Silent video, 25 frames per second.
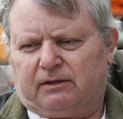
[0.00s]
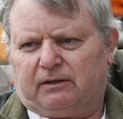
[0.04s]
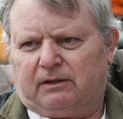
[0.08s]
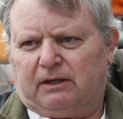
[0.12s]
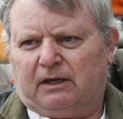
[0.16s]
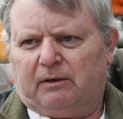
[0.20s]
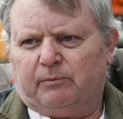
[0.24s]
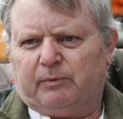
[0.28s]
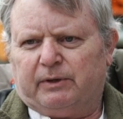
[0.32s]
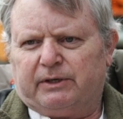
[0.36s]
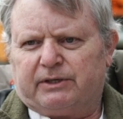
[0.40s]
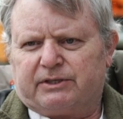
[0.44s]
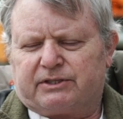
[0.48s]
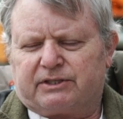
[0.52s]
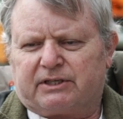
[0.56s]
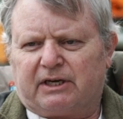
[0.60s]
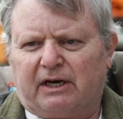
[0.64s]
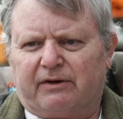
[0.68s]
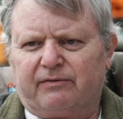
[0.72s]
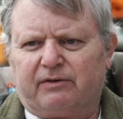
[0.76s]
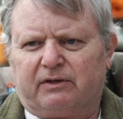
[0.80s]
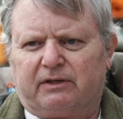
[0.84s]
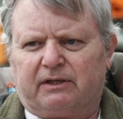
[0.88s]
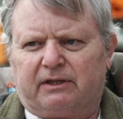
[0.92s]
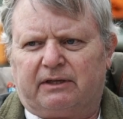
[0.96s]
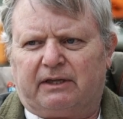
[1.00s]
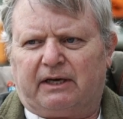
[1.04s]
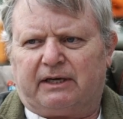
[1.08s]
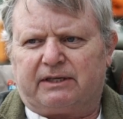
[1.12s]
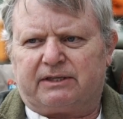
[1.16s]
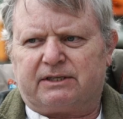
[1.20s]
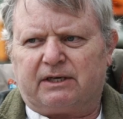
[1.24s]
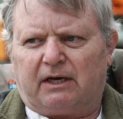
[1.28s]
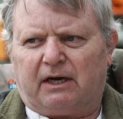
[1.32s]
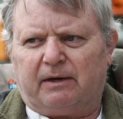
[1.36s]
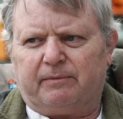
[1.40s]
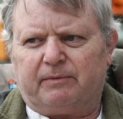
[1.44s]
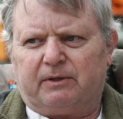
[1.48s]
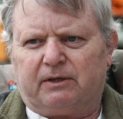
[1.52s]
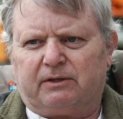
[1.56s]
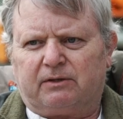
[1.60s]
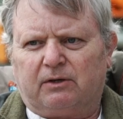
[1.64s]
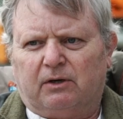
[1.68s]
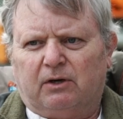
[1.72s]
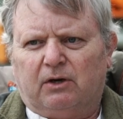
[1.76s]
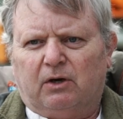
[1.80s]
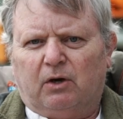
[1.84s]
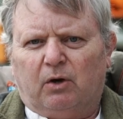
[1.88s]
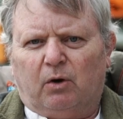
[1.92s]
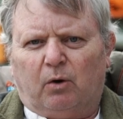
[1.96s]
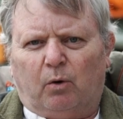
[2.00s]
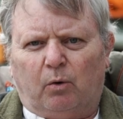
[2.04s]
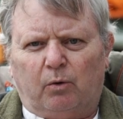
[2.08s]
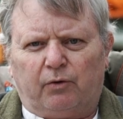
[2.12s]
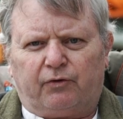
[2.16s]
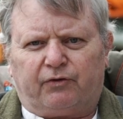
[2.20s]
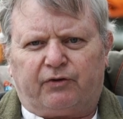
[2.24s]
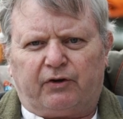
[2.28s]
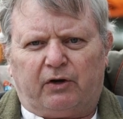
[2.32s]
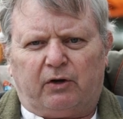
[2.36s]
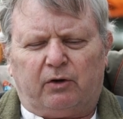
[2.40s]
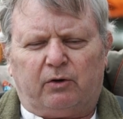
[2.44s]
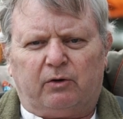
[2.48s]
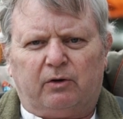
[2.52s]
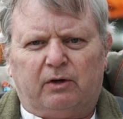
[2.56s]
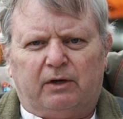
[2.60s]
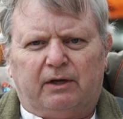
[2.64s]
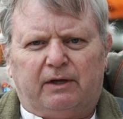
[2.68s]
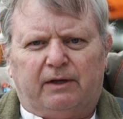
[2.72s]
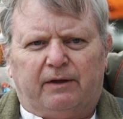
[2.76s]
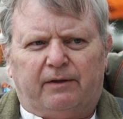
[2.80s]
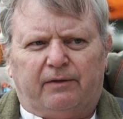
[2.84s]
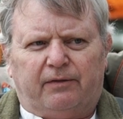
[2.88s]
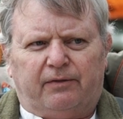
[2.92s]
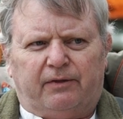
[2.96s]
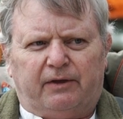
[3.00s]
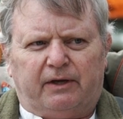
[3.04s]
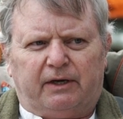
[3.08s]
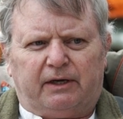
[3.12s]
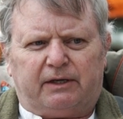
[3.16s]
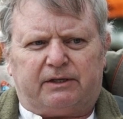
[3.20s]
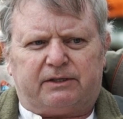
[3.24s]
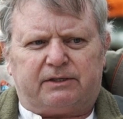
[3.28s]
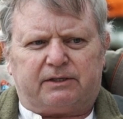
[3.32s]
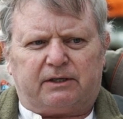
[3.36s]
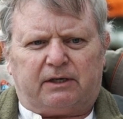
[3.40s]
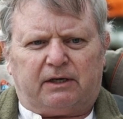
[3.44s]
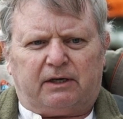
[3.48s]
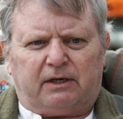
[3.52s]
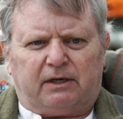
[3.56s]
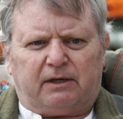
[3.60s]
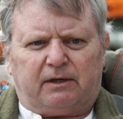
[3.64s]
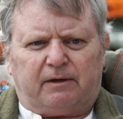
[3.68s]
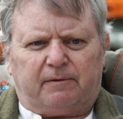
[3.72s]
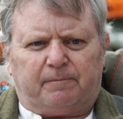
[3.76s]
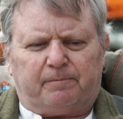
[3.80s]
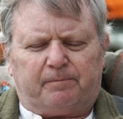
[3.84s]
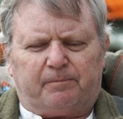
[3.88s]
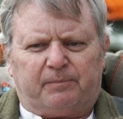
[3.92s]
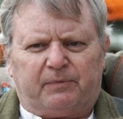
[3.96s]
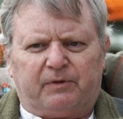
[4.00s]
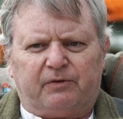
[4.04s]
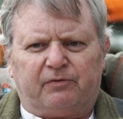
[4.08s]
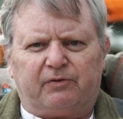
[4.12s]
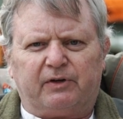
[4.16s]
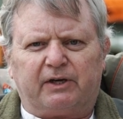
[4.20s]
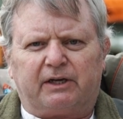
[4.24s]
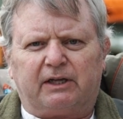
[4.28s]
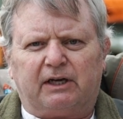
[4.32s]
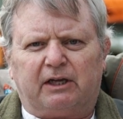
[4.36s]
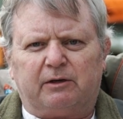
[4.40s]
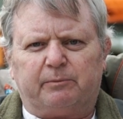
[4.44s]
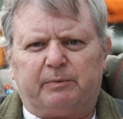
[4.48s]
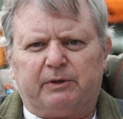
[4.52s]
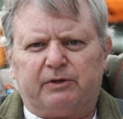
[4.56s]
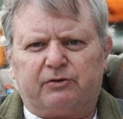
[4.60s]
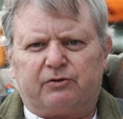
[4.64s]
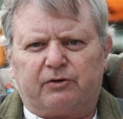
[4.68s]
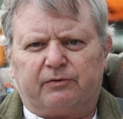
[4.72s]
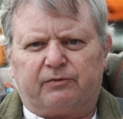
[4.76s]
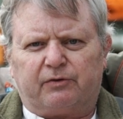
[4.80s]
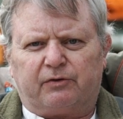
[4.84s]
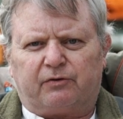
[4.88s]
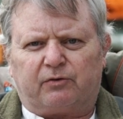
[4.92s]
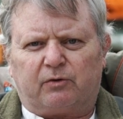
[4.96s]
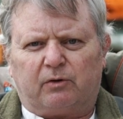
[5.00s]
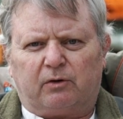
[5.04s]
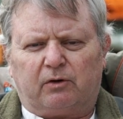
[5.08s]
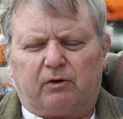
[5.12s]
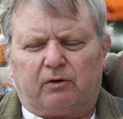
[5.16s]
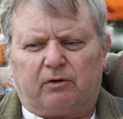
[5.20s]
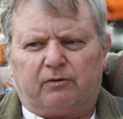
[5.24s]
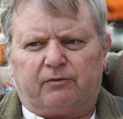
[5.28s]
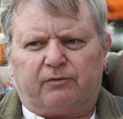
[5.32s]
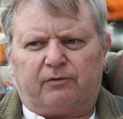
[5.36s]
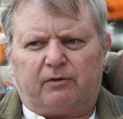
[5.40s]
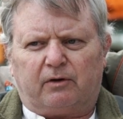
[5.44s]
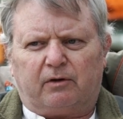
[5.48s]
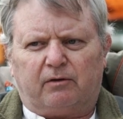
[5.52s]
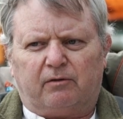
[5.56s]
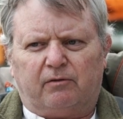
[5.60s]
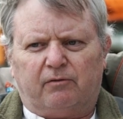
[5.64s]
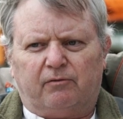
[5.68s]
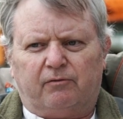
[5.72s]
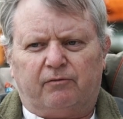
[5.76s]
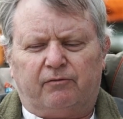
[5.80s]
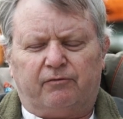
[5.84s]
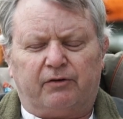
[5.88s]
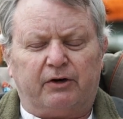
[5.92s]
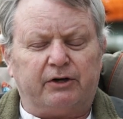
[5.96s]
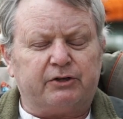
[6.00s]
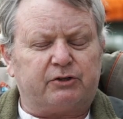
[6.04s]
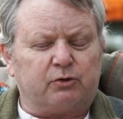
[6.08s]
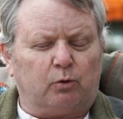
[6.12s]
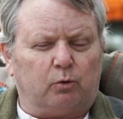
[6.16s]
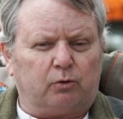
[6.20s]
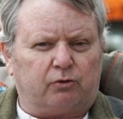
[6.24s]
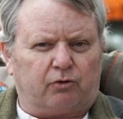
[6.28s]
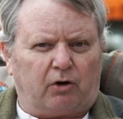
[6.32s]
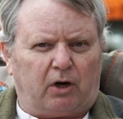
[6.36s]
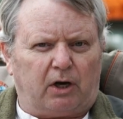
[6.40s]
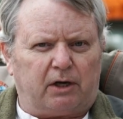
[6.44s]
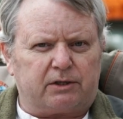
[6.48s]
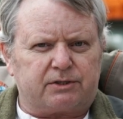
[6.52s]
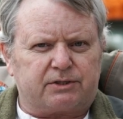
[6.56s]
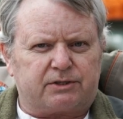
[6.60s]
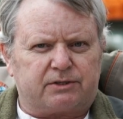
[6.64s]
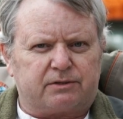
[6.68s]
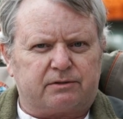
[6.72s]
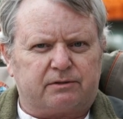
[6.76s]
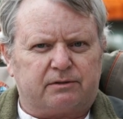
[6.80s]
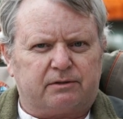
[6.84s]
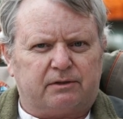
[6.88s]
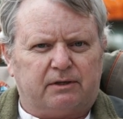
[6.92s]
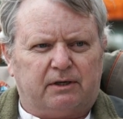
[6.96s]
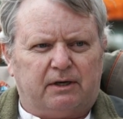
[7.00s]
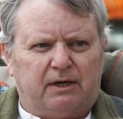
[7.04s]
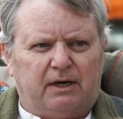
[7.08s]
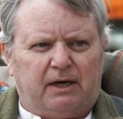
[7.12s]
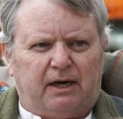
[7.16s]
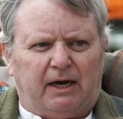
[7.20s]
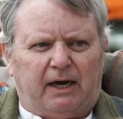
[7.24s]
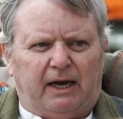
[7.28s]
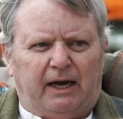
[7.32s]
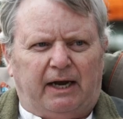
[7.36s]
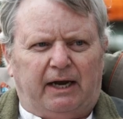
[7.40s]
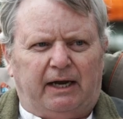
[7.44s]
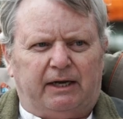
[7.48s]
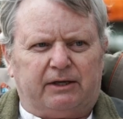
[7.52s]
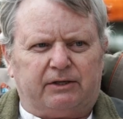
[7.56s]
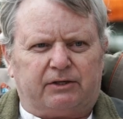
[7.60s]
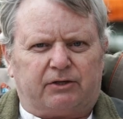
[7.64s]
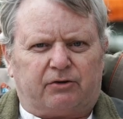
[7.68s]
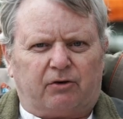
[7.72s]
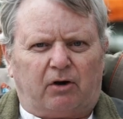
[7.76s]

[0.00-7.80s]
Cool. And we discovered at that time that the vehicle had been driven through a lot of very tall grass, and